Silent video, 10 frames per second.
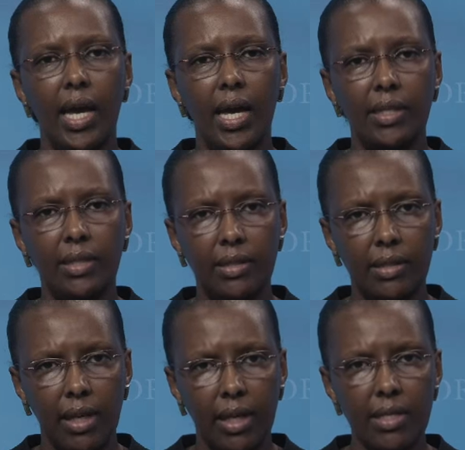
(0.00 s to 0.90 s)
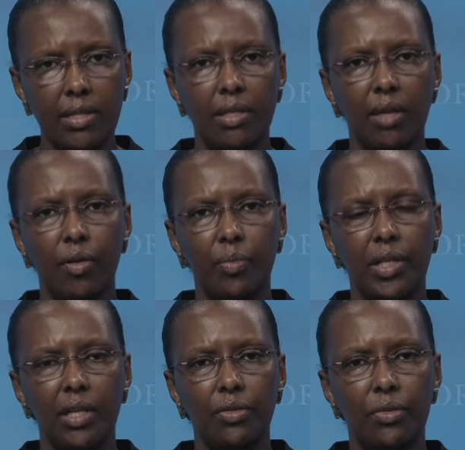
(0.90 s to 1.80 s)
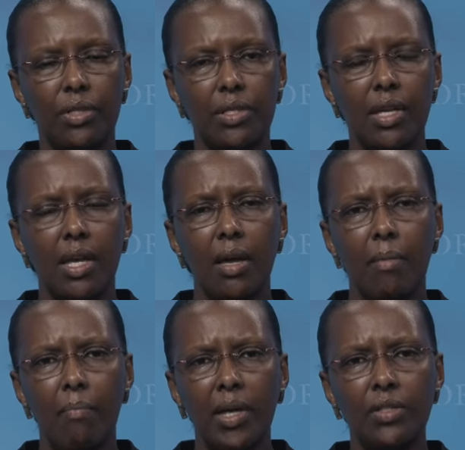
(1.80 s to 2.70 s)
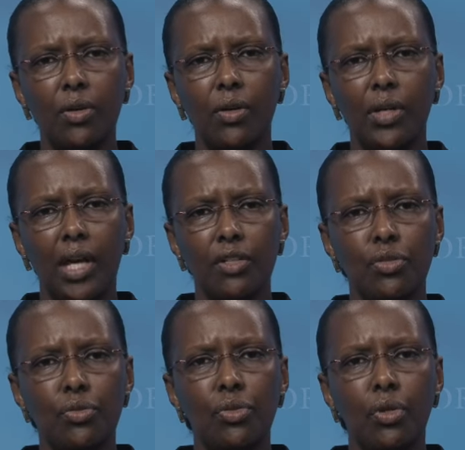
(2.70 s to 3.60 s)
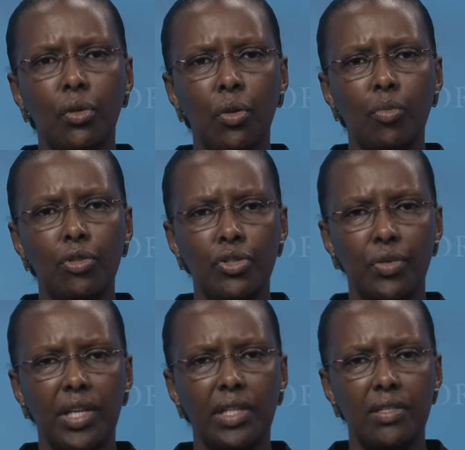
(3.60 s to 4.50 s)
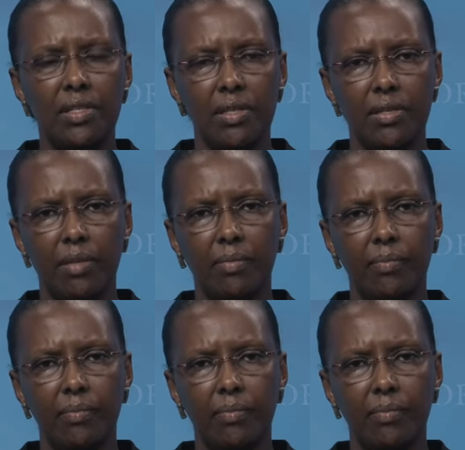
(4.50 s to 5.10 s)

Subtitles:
and least developed countries better connect to the global trading system.